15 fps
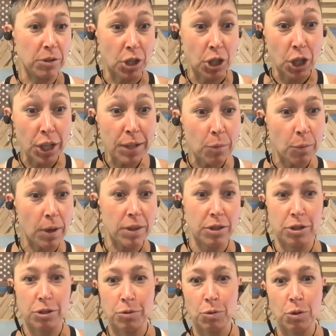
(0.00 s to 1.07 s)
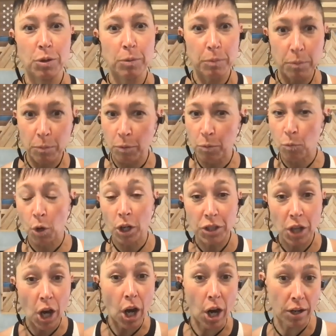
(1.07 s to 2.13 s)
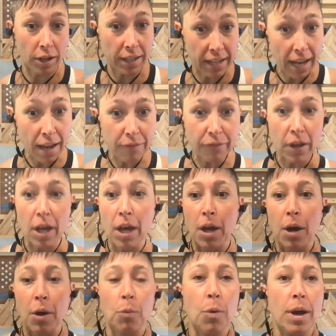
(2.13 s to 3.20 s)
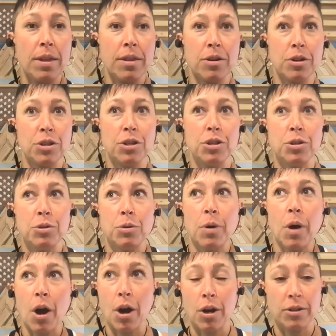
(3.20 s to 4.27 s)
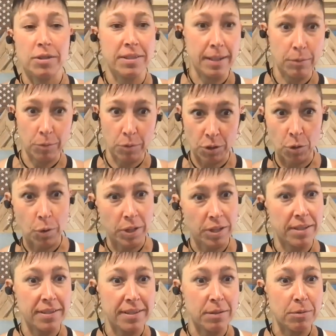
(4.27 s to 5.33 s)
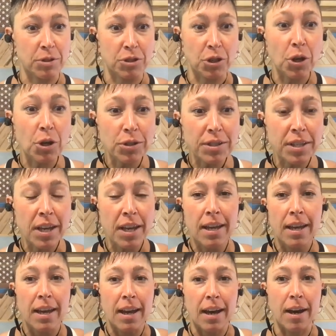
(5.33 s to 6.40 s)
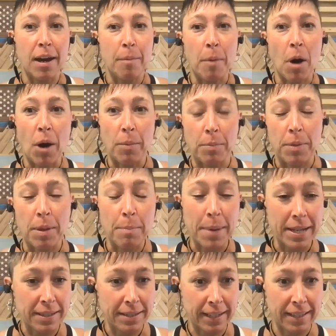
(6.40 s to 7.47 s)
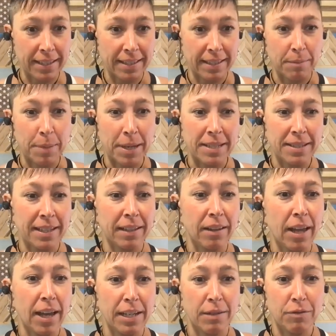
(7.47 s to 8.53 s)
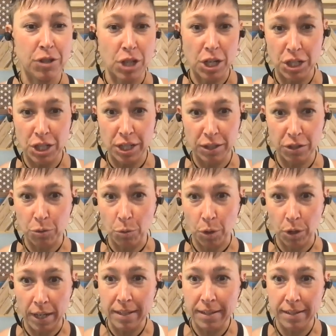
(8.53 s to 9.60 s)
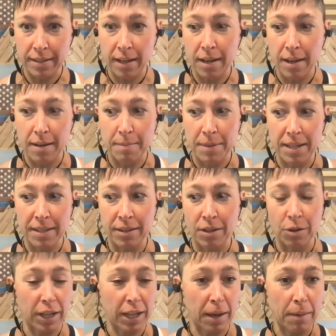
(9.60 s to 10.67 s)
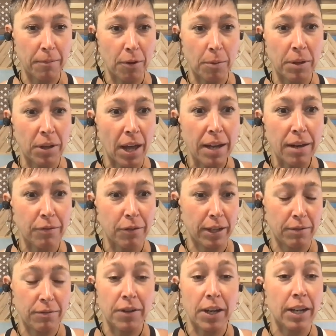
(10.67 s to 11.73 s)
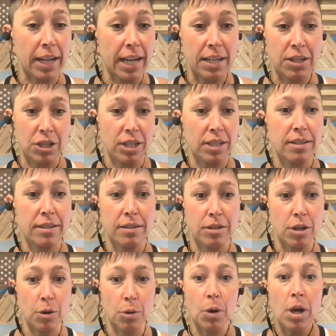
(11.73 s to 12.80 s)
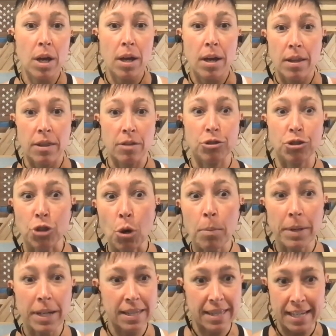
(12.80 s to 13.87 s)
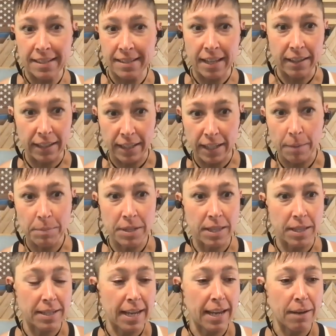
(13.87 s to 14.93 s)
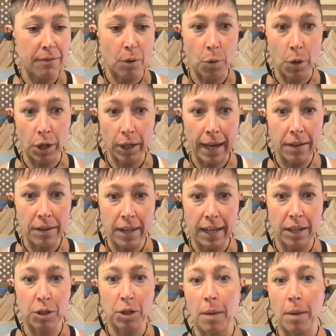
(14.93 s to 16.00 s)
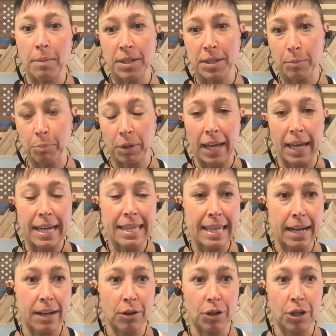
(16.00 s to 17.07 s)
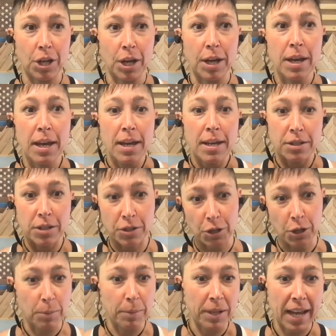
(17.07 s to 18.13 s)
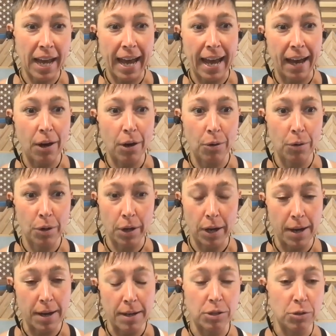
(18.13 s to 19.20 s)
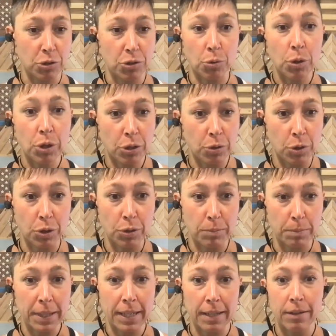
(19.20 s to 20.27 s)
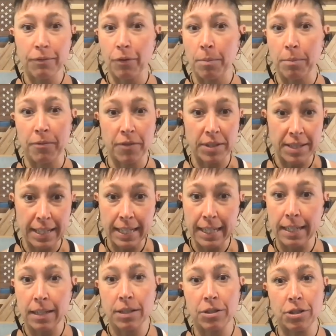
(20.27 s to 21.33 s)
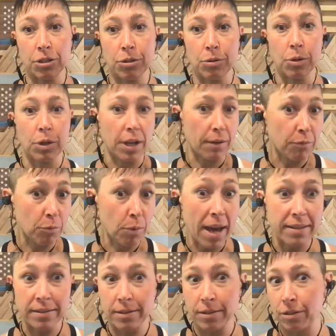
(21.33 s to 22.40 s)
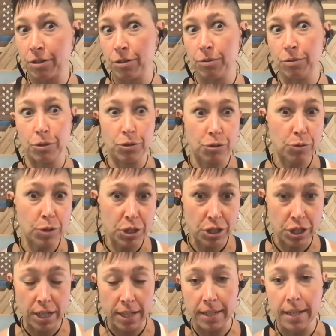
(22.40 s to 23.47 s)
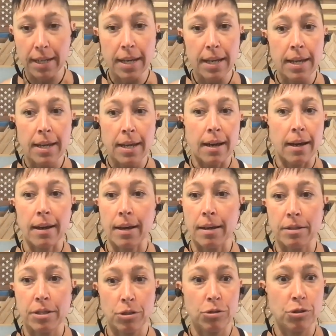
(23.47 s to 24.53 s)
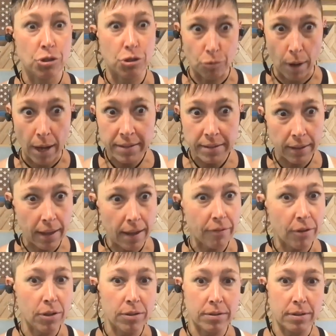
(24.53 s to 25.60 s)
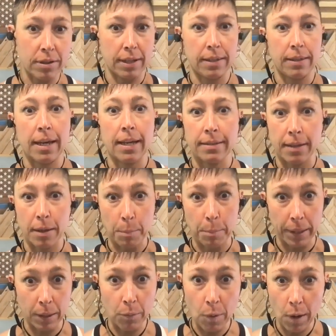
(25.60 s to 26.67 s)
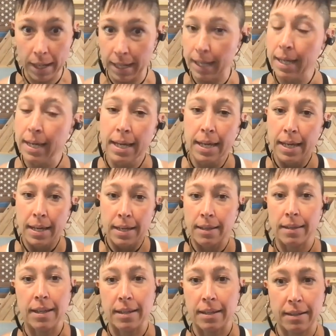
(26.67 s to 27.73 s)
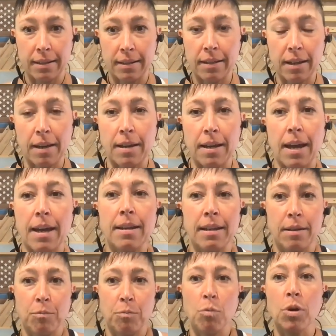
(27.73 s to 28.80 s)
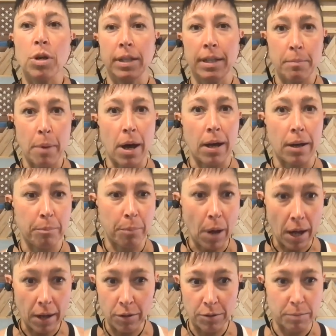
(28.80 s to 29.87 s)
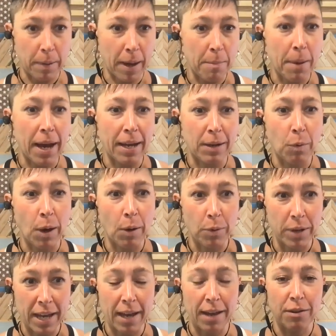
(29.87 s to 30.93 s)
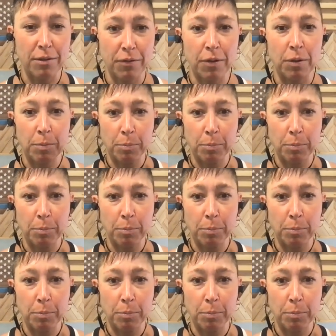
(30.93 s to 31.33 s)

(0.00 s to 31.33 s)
was good, whether you worked hard enough, whether you are seeing going to see results. Um, the basic basic line of judging soreness um, is going to come from a lot of va variations. You know, there's so many things that lead up to the day of a workout that come into play that are going to determine how uh, sore you could be from fatigue to enough rest to nutrition uh, to stress levels. Like that's a big one that it really boggles my mind why we have